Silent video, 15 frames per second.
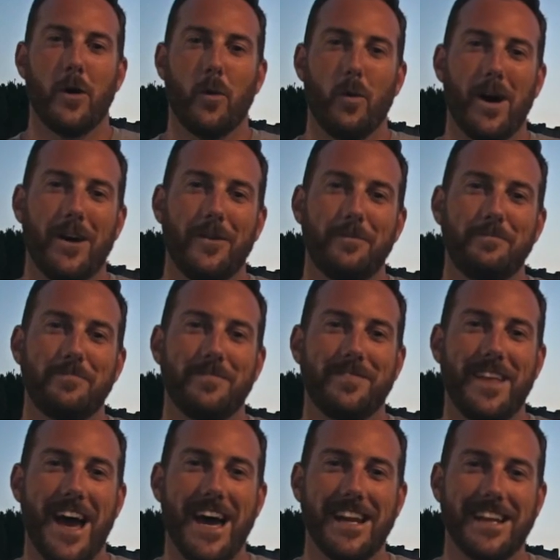Well,
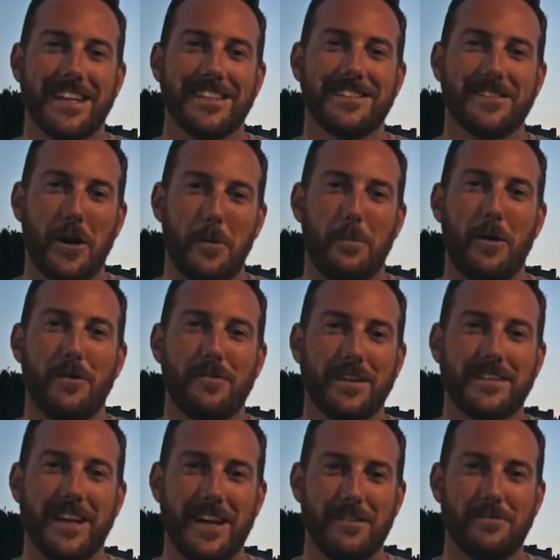that ends our
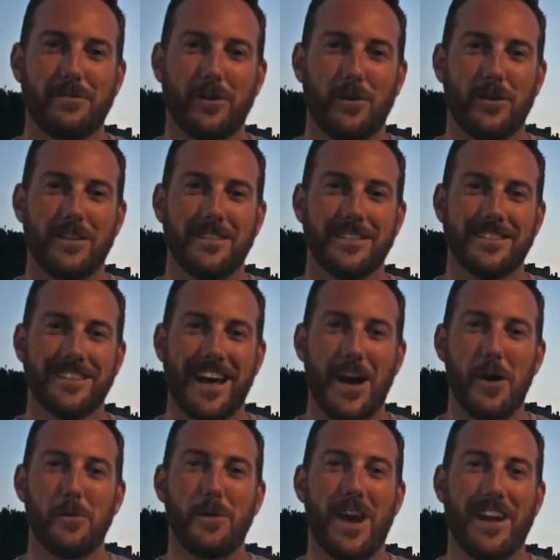perfect day in Florence. I
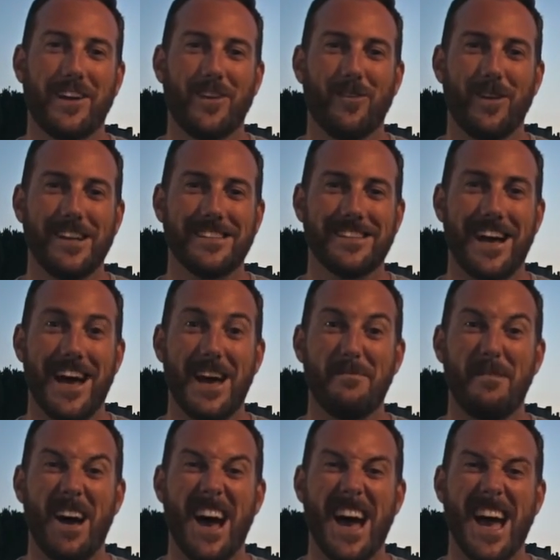hope you had a great time.
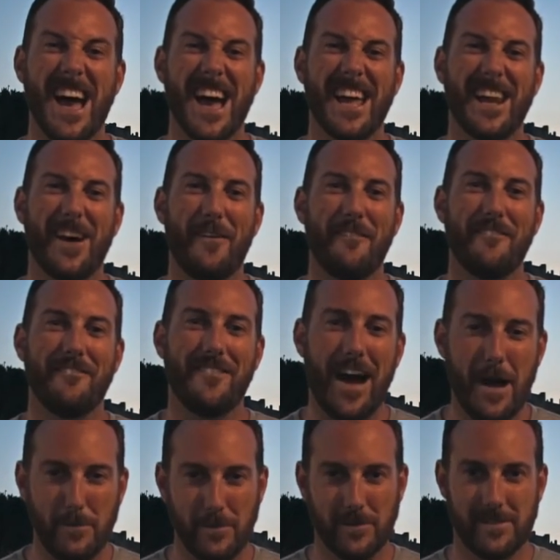I had a
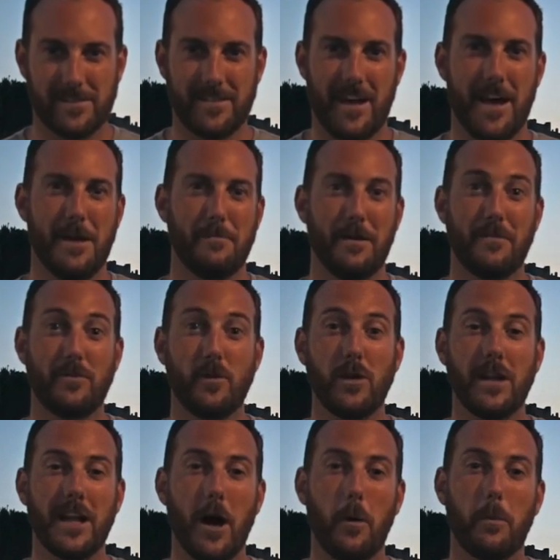fabulous time. If you
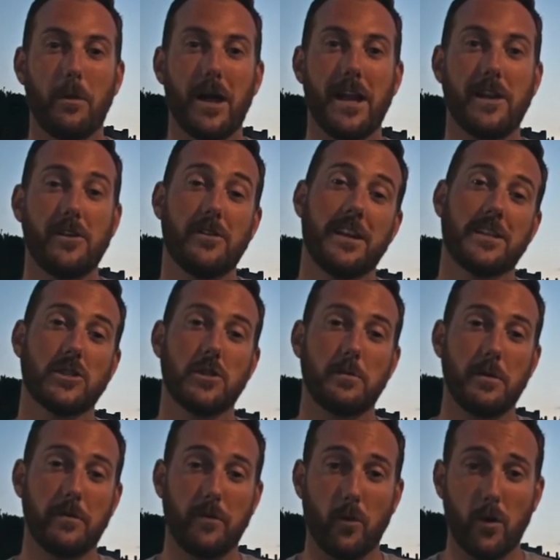need help planning your next trip
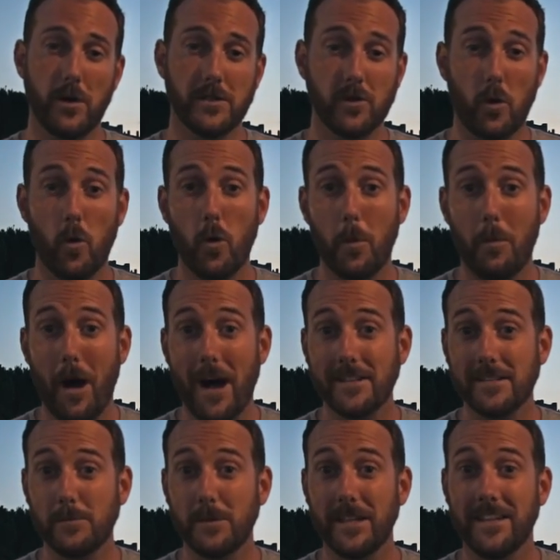to Florence or
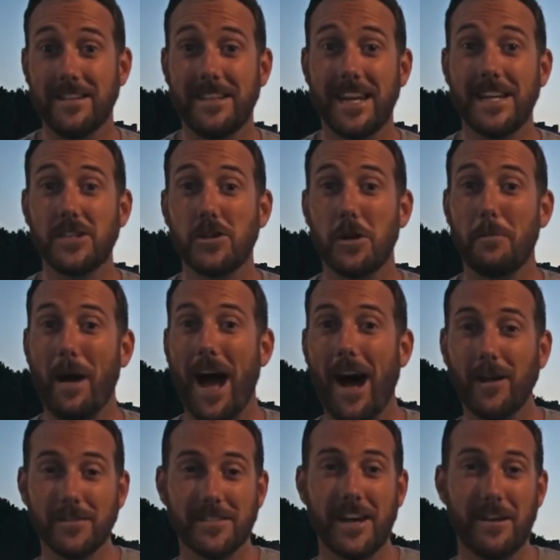possibly a day trip
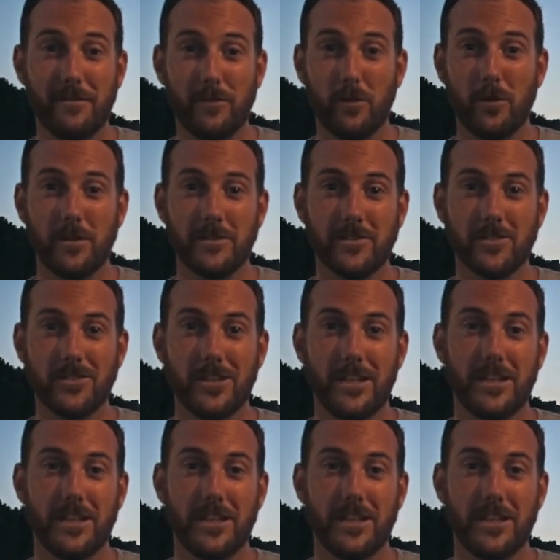outside of Florence,